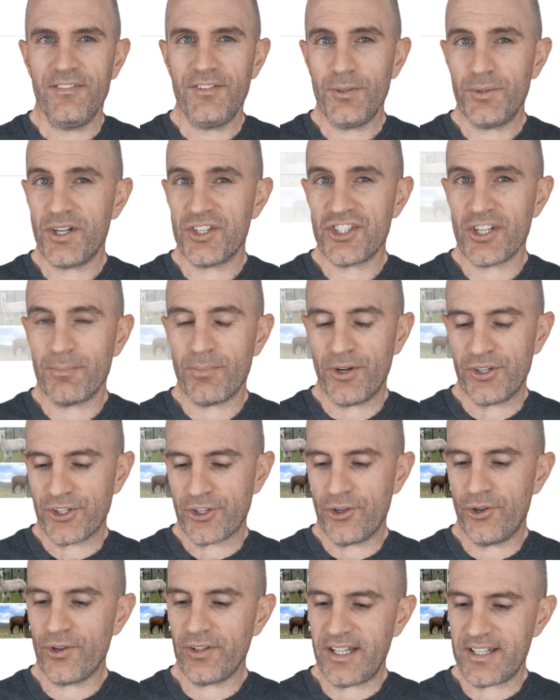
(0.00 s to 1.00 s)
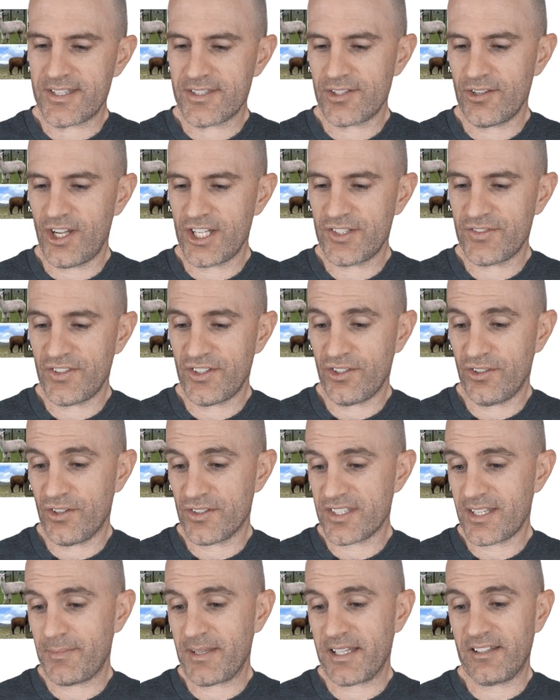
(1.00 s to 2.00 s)
If you were to jump on Google and search
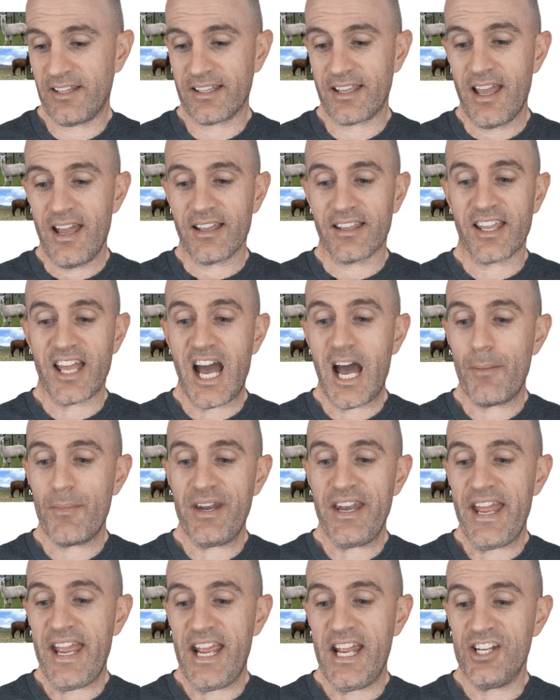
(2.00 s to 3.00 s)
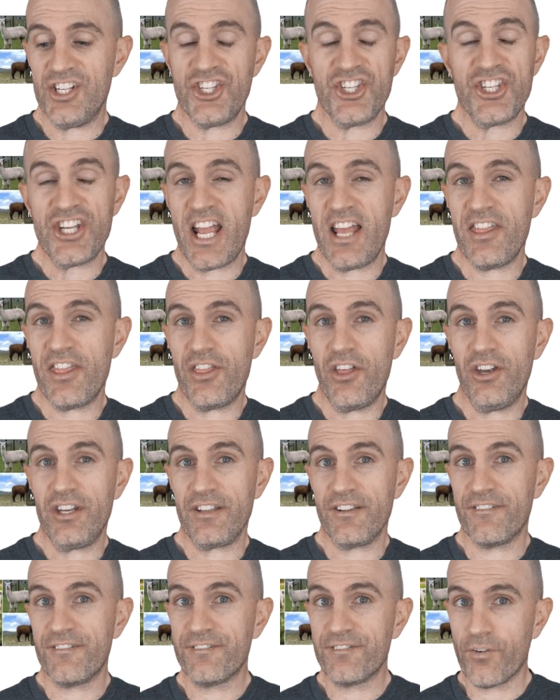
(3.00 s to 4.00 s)
for something like Garmin Edge
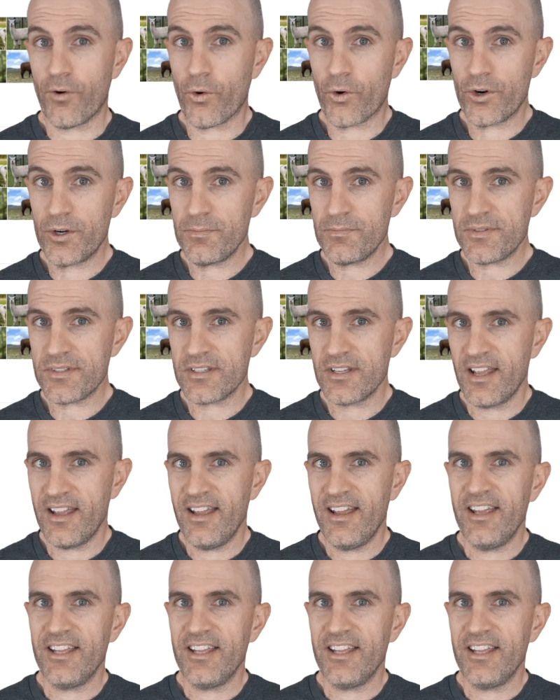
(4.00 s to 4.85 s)
1030 forums,